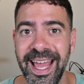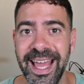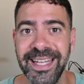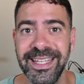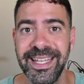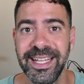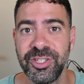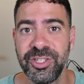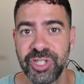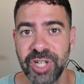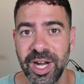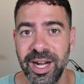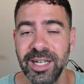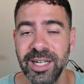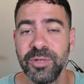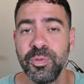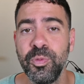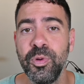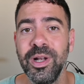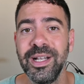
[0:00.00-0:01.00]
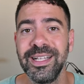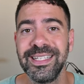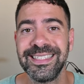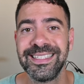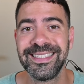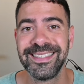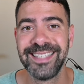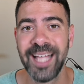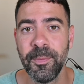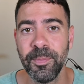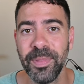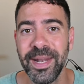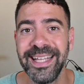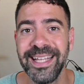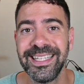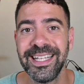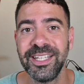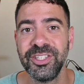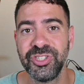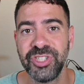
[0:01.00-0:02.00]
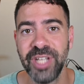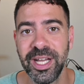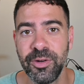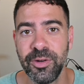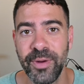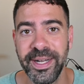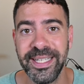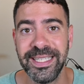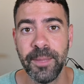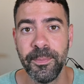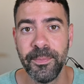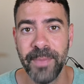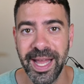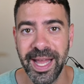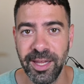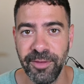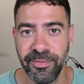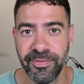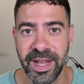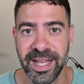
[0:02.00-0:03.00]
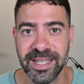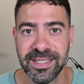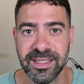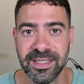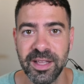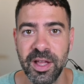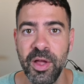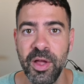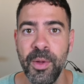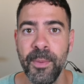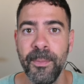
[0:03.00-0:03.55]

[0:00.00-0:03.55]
and the chart will template and generate the manifest